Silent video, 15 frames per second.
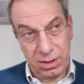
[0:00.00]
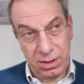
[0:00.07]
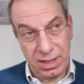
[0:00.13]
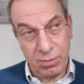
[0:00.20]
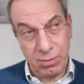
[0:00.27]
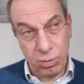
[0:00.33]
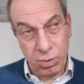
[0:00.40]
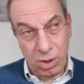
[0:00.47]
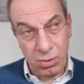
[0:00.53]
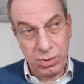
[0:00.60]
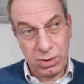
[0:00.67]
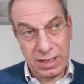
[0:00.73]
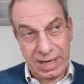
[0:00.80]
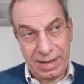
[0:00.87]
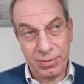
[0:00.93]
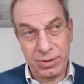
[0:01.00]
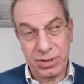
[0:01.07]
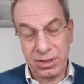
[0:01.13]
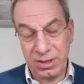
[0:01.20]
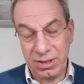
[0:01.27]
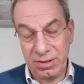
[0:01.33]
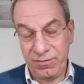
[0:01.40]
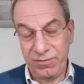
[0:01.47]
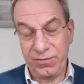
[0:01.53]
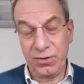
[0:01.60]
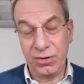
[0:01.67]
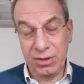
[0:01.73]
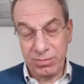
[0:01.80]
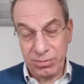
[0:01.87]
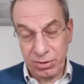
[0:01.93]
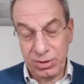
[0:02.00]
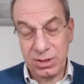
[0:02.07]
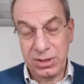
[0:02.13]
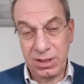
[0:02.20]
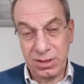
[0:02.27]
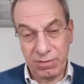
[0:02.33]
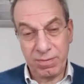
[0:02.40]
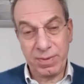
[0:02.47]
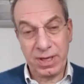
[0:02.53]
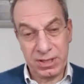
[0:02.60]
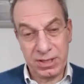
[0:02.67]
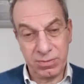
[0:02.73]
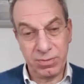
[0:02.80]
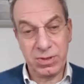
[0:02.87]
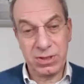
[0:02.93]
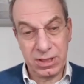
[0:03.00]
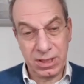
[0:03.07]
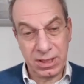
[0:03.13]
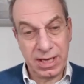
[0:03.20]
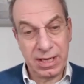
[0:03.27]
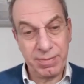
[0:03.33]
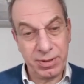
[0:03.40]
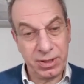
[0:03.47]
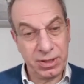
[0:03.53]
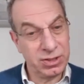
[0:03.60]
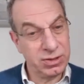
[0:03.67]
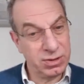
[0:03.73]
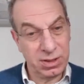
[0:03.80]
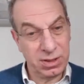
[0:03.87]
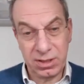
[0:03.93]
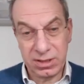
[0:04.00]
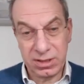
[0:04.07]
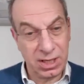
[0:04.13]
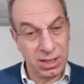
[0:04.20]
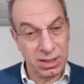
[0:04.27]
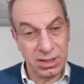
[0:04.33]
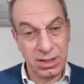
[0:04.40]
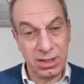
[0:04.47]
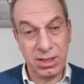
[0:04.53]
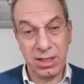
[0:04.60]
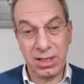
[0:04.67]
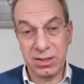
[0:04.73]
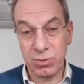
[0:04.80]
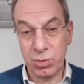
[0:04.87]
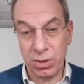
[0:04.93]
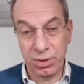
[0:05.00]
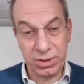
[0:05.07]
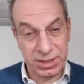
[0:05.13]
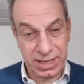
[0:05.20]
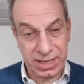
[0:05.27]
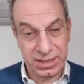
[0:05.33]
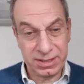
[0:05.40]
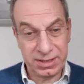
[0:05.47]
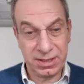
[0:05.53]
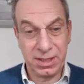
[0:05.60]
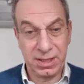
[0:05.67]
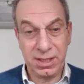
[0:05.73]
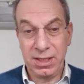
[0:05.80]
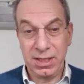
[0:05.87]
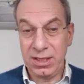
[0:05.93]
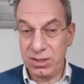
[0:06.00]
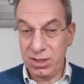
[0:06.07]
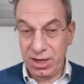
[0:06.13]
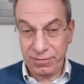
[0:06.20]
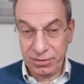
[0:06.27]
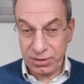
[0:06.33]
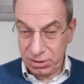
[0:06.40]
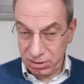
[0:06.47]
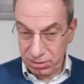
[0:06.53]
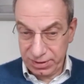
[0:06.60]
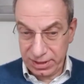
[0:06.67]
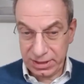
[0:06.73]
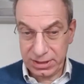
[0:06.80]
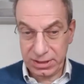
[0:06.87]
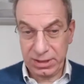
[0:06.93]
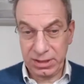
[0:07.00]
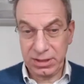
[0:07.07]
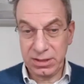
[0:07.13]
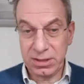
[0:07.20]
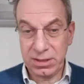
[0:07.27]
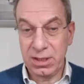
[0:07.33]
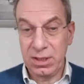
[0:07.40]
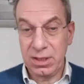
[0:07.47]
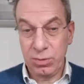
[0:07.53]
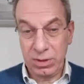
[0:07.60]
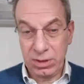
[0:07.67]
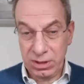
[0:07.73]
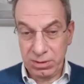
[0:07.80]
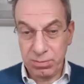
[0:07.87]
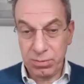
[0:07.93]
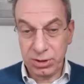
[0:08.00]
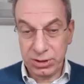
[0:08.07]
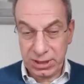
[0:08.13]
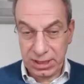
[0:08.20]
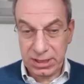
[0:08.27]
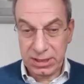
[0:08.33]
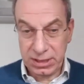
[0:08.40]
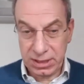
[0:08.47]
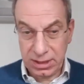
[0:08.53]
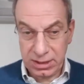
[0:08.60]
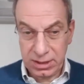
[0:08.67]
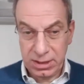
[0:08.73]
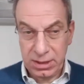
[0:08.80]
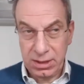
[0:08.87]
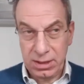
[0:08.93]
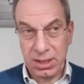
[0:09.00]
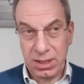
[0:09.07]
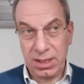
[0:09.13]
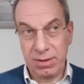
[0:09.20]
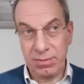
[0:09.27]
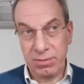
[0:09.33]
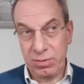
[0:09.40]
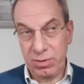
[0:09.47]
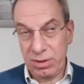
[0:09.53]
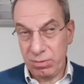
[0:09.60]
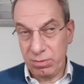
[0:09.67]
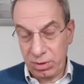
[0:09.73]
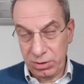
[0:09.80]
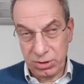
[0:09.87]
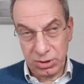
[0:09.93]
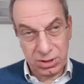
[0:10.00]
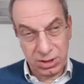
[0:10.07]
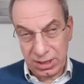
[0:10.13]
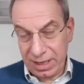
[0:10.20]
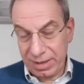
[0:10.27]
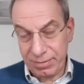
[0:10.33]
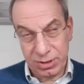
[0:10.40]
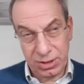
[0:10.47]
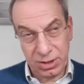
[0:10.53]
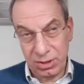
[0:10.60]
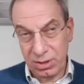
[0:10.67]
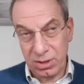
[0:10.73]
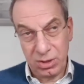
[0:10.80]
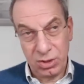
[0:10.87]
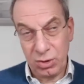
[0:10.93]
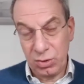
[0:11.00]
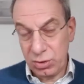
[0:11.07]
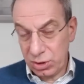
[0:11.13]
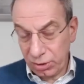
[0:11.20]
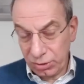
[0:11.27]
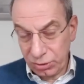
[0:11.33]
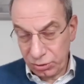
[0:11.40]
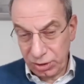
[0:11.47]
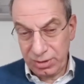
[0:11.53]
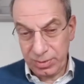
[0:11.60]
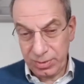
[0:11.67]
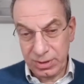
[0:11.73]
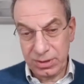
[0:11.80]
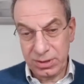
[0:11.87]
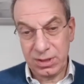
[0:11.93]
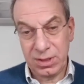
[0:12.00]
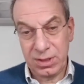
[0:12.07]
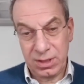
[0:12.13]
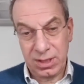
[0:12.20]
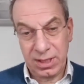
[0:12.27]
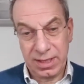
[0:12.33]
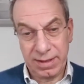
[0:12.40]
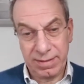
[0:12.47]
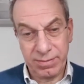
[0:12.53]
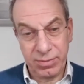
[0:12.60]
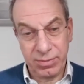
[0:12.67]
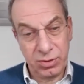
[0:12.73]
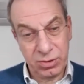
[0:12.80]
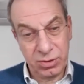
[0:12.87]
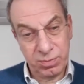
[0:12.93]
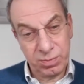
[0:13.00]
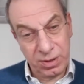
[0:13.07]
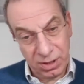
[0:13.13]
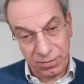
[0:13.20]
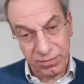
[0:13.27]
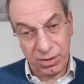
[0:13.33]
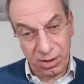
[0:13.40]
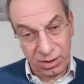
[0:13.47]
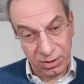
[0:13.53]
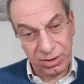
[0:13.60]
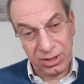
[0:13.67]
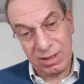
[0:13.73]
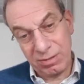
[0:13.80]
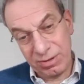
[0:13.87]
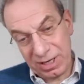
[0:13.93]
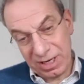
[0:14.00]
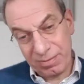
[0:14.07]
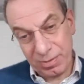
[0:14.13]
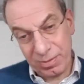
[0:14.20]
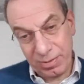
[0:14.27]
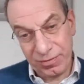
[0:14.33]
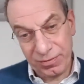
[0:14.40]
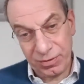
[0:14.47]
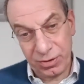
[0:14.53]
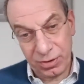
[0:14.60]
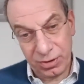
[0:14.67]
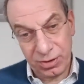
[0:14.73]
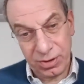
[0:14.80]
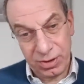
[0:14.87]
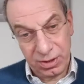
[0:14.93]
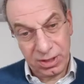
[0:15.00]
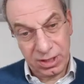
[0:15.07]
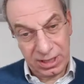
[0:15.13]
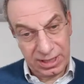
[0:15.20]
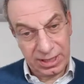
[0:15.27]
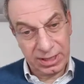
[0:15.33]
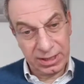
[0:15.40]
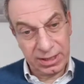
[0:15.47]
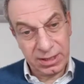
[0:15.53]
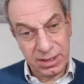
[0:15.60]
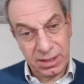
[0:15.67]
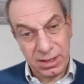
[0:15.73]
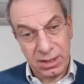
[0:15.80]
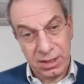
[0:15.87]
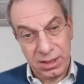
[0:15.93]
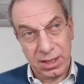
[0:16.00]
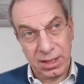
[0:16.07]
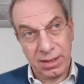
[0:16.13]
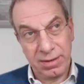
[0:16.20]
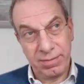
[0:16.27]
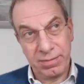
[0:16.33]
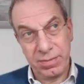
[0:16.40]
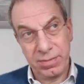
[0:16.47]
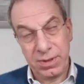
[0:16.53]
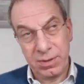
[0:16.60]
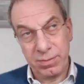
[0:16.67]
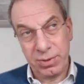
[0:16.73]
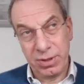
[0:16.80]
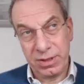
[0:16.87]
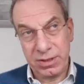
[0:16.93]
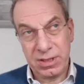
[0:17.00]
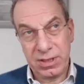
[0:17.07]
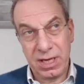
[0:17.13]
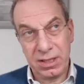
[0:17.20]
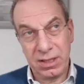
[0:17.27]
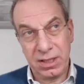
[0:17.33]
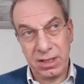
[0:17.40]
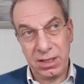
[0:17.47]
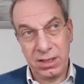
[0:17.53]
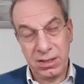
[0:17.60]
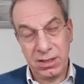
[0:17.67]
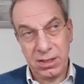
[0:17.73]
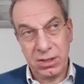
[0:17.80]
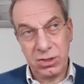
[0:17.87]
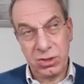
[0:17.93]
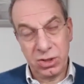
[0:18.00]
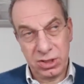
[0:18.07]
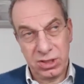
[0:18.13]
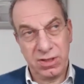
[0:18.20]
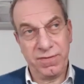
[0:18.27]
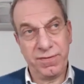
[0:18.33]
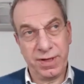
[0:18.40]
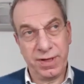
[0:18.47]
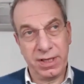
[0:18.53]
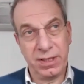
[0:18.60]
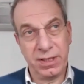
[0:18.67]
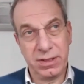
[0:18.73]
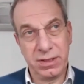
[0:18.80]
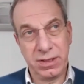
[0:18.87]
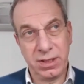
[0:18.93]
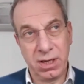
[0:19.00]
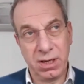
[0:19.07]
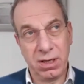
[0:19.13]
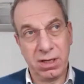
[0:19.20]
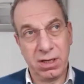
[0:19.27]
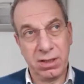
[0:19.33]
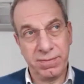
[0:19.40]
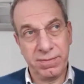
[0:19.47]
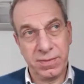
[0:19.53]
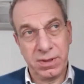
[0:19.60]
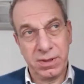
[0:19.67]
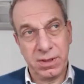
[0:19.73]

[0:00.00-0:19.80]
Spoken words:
it won't capture the full immunity of a patient with CLL because it's early, it's one test, it's not after two vaccines. We need more data. It doesn't capture who's on treatment, who's been off on chemotherapy before, clearly. But it certainly justifies our